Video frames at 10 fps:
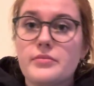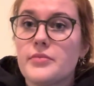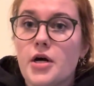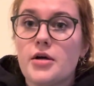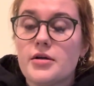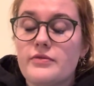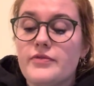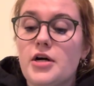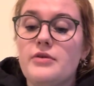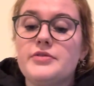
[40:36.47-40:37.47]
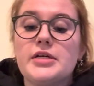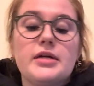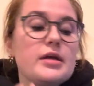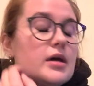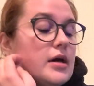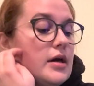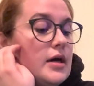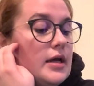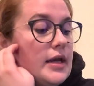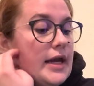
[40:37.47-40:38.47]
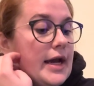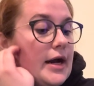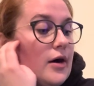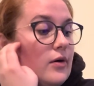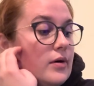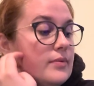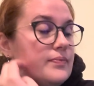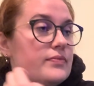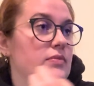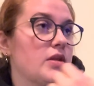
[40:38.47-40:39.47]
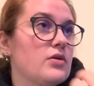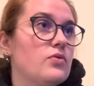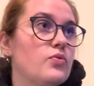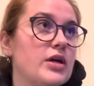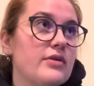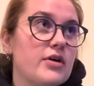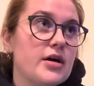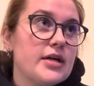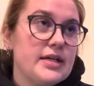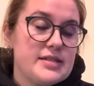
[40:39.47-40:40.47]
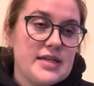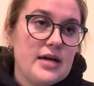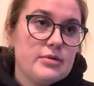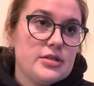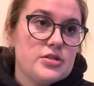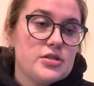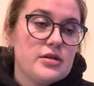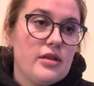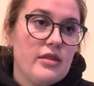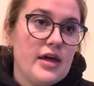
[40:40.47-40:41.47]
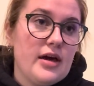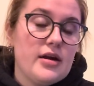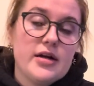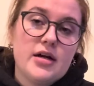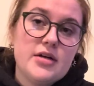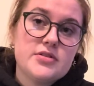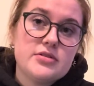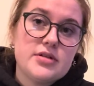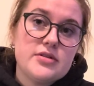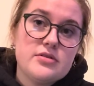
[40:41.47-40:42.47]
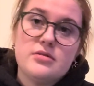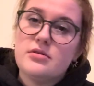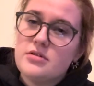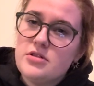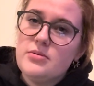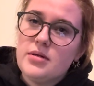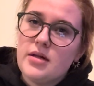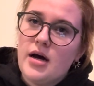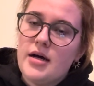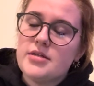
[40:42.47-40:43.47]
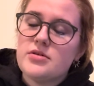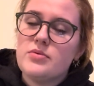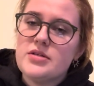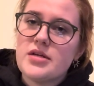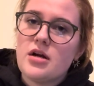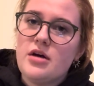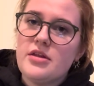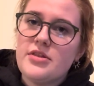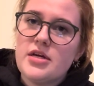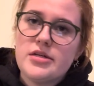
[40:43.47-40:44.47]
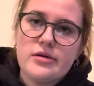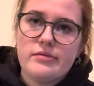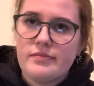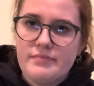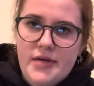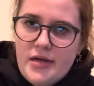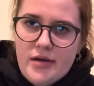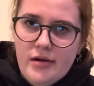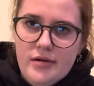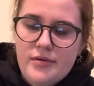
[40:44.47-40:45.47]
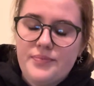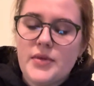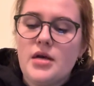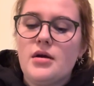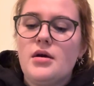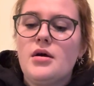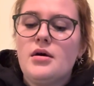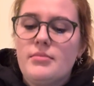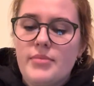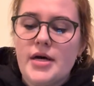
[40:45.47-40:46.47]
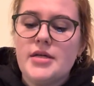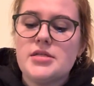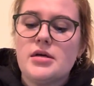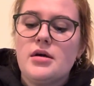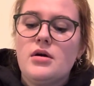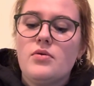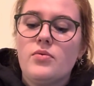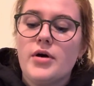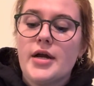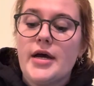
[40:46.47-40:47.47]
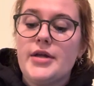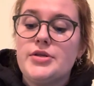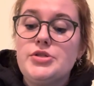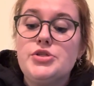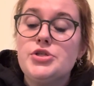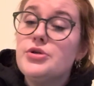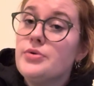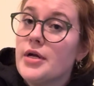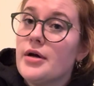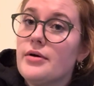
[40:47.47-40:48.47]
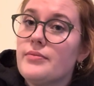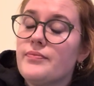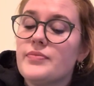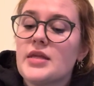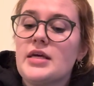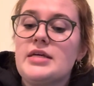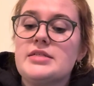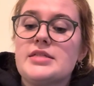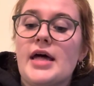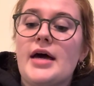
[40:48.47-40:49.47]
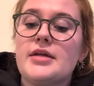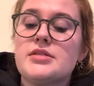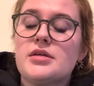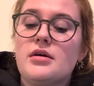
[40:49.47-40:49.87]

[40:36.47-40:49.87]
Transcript: are involved in. Now, we have already established that icosanoids do a lot. Was that all that they do? Hey, I don't know. But what I do know is that